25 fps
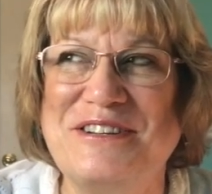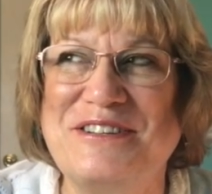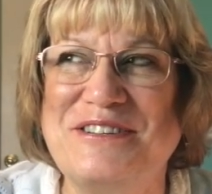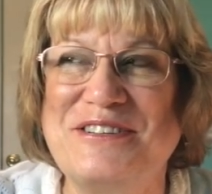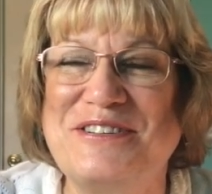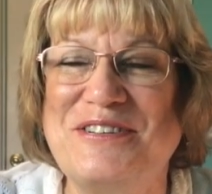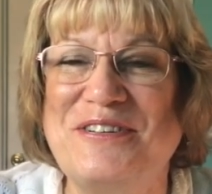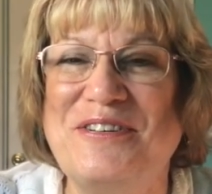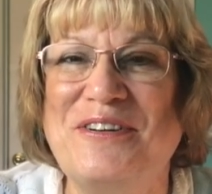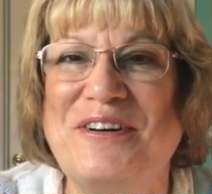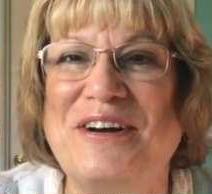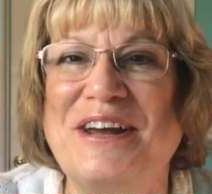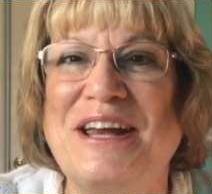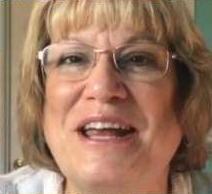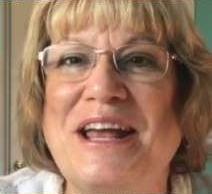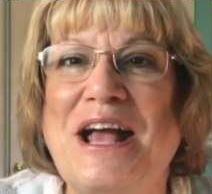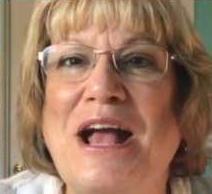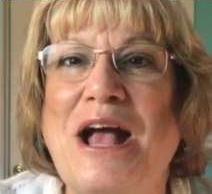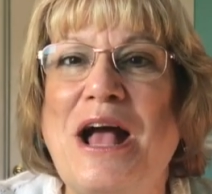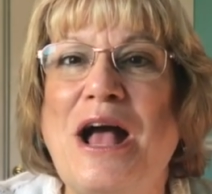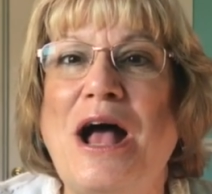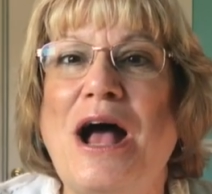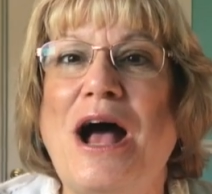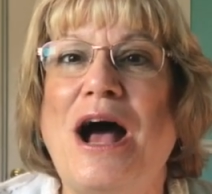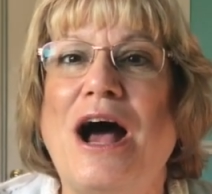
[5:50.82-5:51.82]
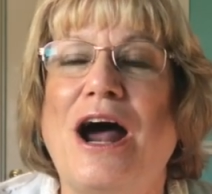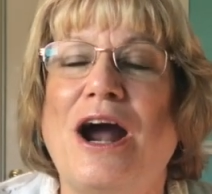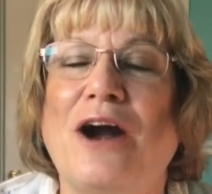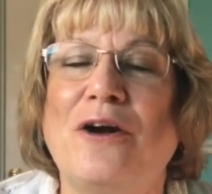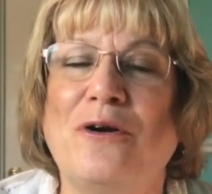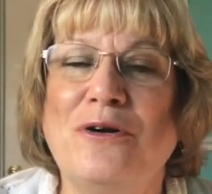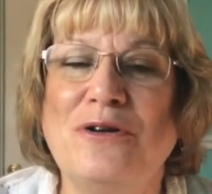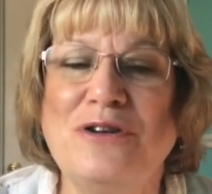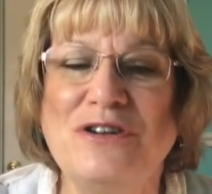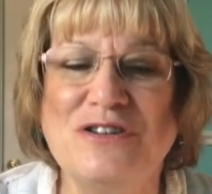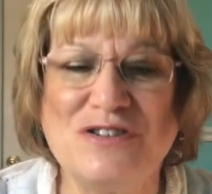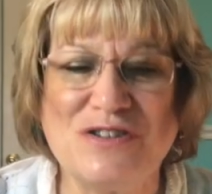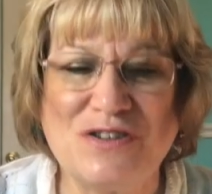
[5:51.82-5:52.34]
story. Our
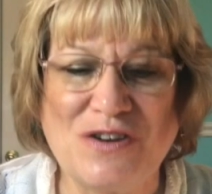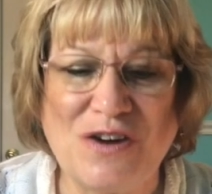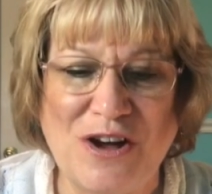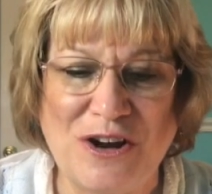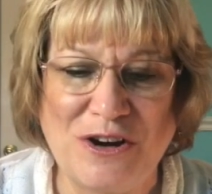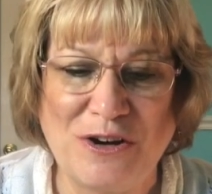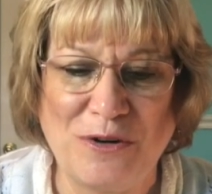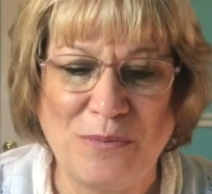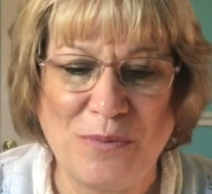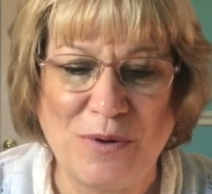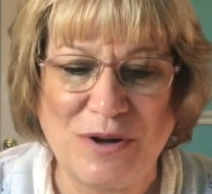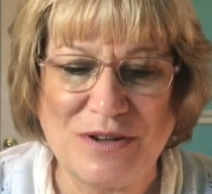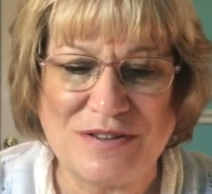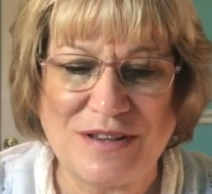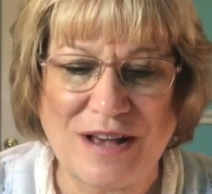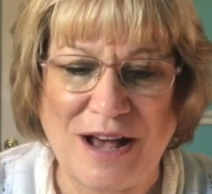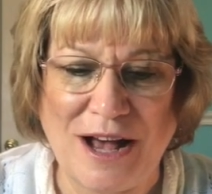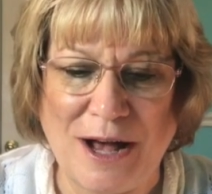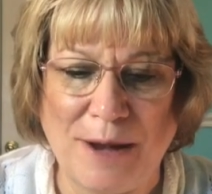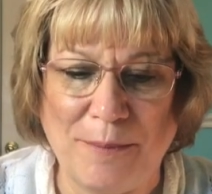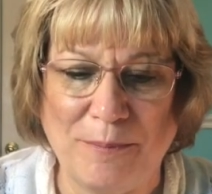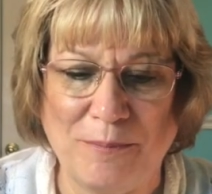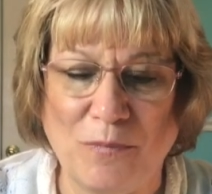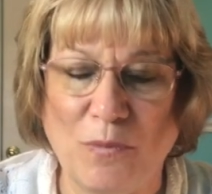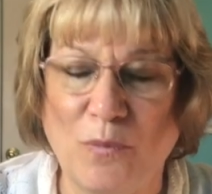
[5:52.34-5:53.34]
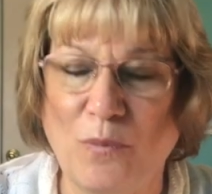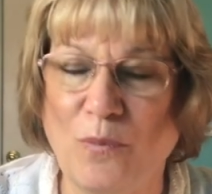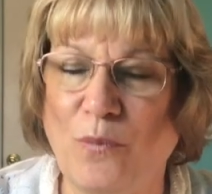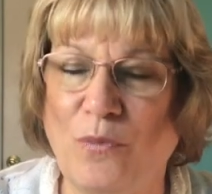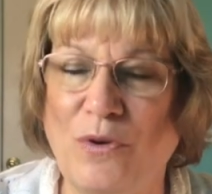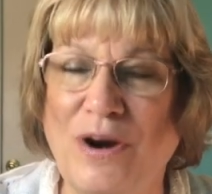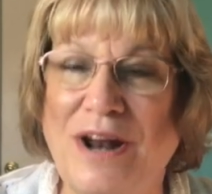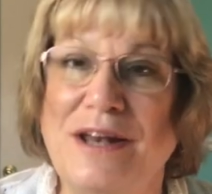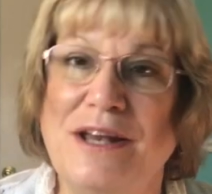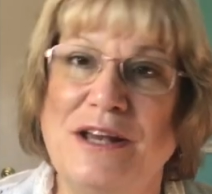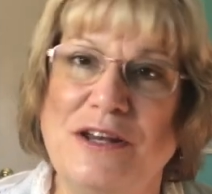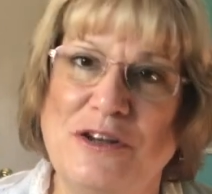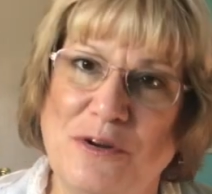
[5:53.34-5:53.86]
oldest daughter was
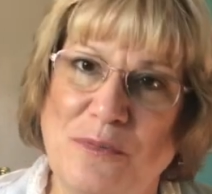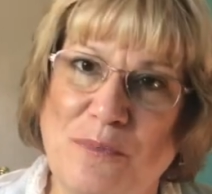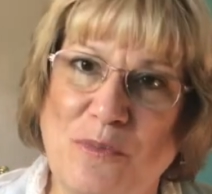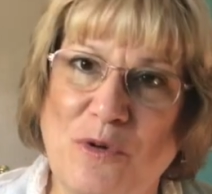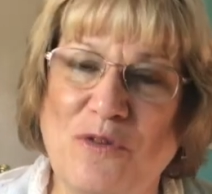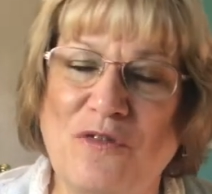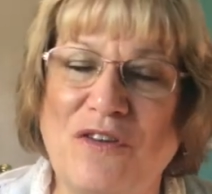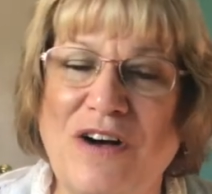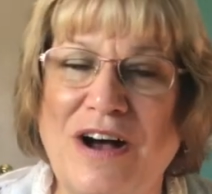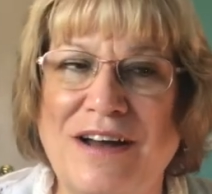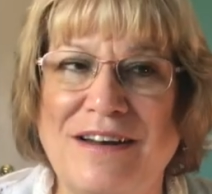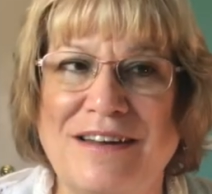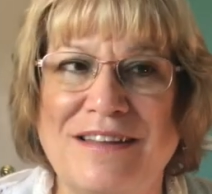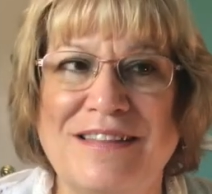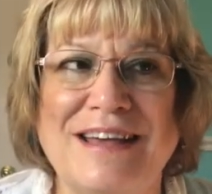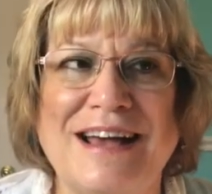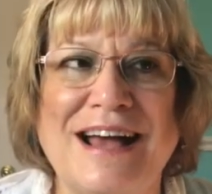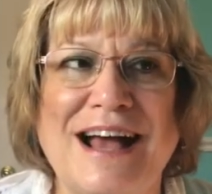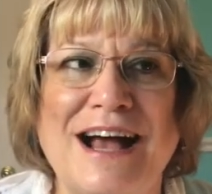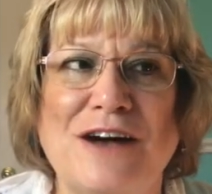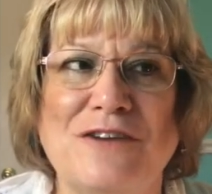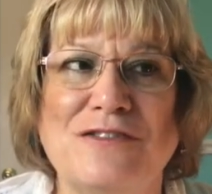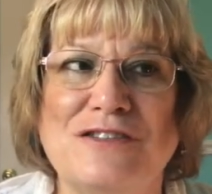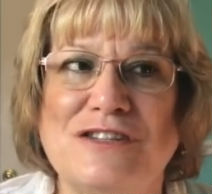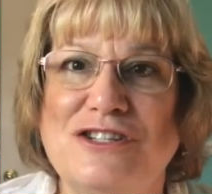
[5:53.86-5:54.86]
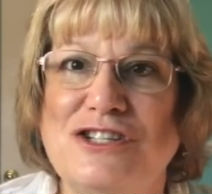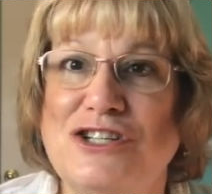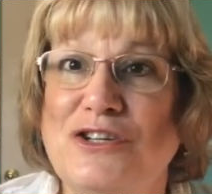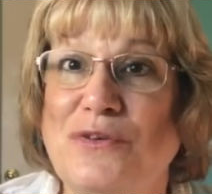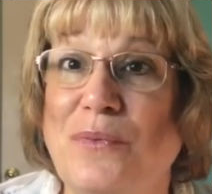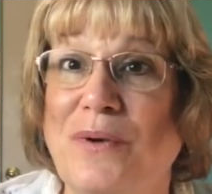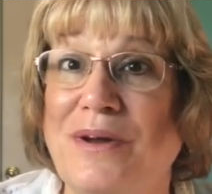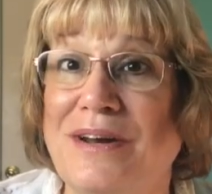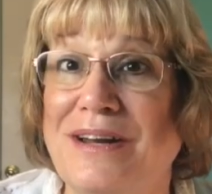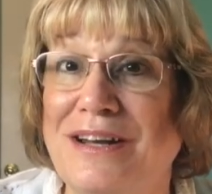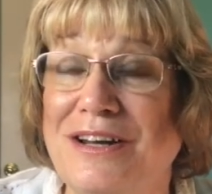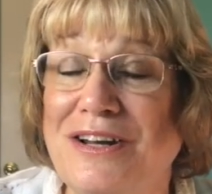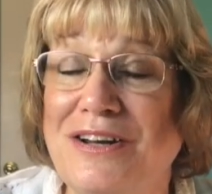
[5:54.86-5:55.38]
ready to move out of the house, and she
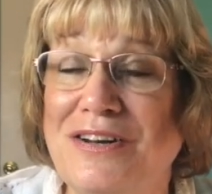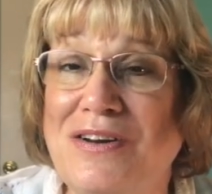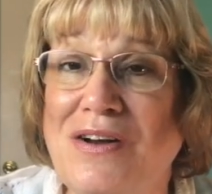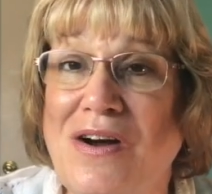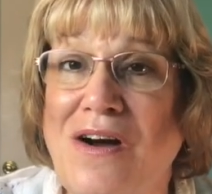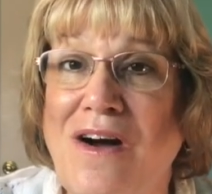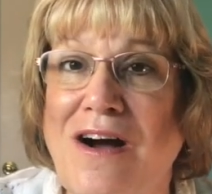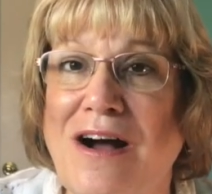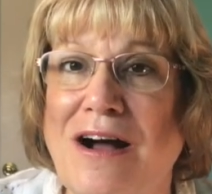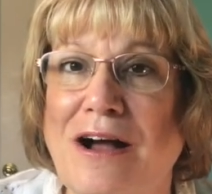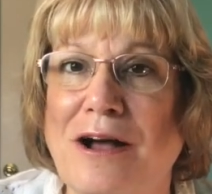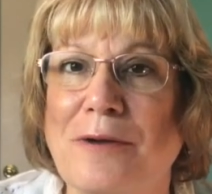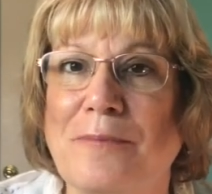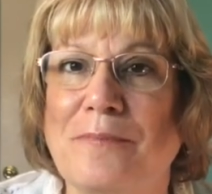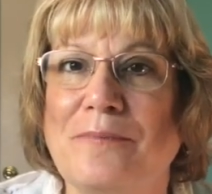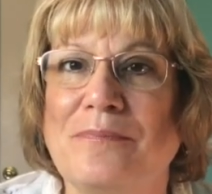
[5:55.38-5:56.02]
wanted a dog.